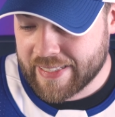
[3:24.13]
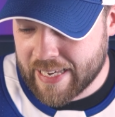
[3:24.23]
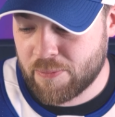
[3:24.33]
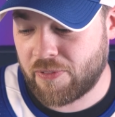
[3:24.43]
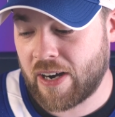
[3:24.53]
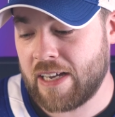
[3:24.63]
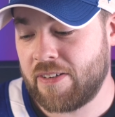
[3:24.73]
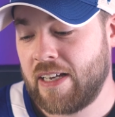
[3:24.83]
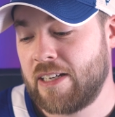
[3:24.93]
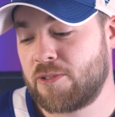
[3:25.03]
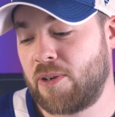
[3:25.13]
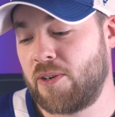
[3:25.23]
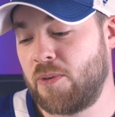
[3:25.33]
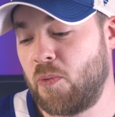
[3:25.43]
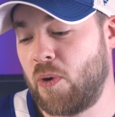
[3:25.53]
Game five,
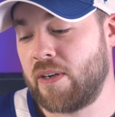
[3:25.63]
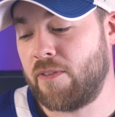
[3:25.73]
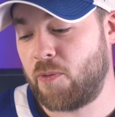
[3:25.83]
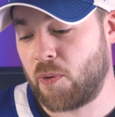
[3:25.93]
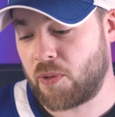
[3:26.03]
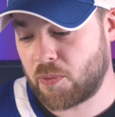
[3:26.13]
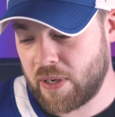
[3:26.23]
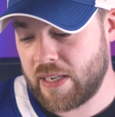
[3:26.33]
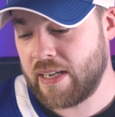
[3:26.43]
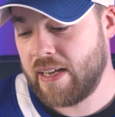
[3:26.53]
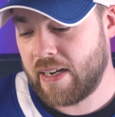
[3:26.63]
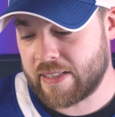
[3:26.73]
Toronto won four three.